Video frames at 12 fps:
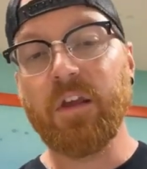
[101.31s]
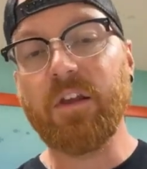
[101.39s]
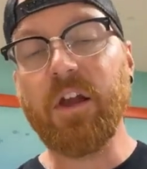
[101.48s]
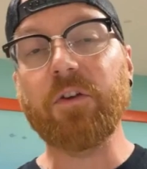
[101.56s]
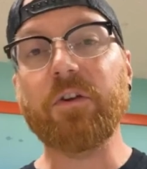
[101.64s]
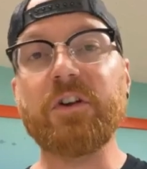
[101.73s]

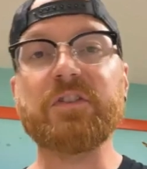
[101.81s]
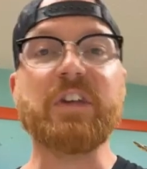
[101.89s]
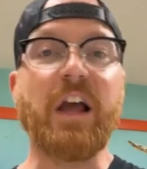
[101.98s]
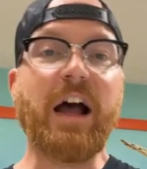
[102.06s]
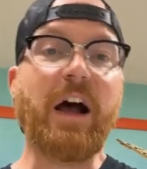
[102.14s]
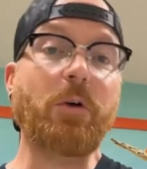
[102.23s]
The other
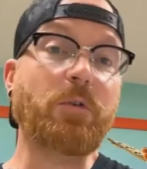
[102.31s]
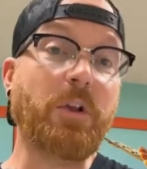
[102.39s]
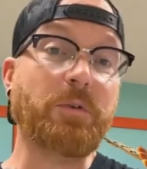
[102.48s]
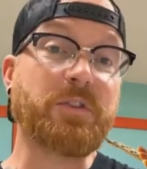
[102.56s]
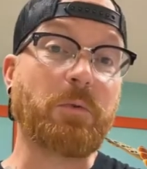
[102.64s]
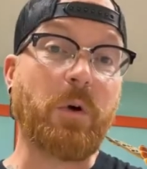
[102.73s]
is how
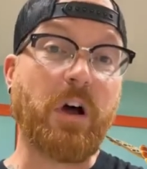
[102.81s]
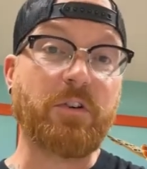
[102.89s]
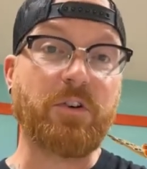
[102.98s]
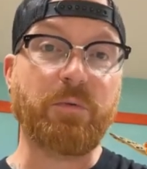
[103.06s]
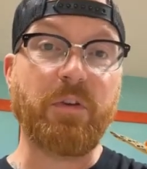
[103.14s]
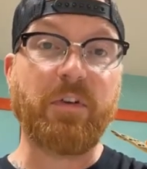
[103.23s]
close to
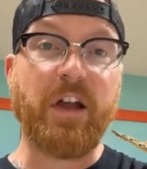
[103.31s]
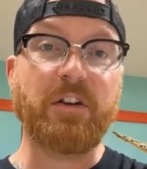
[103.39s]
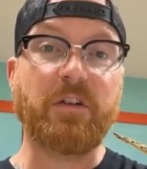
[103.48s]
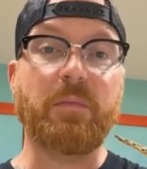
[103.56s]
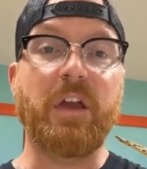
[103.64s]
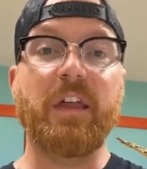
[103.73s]
water do we find
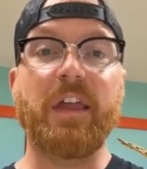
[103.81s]
them?